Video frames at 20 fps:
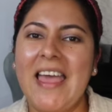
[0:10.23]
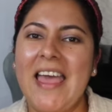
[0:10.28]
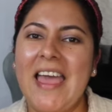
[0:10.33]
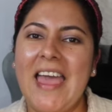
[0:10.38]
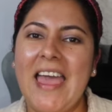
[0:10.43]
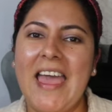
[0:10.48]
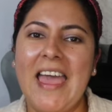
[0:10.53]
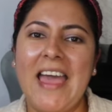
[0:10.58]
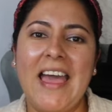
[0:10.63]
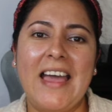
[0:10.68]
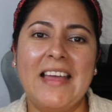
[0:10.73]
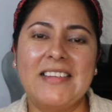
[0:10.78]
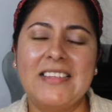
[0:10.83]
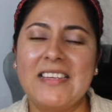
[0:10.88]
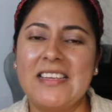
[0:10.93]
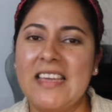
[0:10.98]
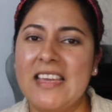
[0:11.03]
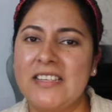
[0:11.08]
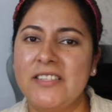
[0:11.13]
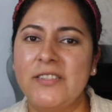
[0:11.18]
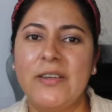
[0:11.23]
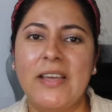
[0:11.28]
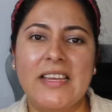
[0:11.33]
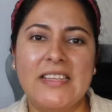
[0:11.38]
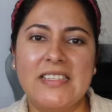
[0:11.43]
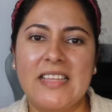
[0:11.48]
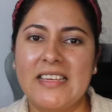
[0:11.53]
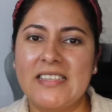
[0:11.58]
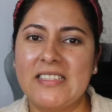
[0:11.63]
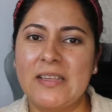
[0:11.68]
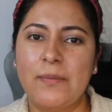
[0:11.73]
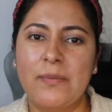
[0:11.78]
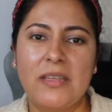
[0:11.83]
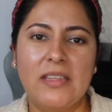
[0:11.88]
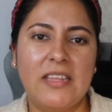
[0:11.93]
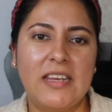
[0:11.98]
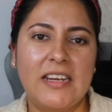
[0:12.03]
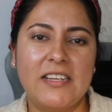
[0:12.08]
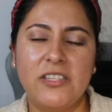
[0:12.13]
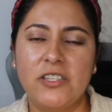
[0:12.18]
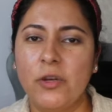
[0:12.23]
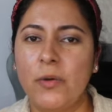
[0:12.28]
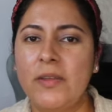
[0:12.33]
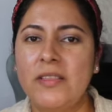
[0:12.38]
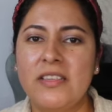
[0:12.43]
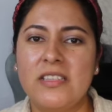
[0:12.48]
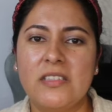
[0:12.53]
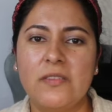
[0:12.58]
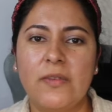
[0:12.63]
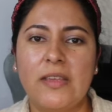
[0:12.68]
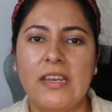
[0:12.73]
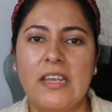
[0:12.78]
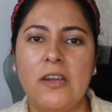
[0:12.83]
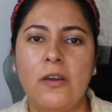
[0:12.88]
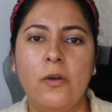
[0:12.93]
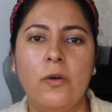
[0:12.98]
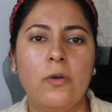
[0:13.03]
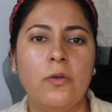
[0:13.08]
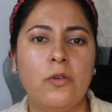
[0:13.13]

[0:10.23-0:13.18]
and in case you guys like something that I show in this video,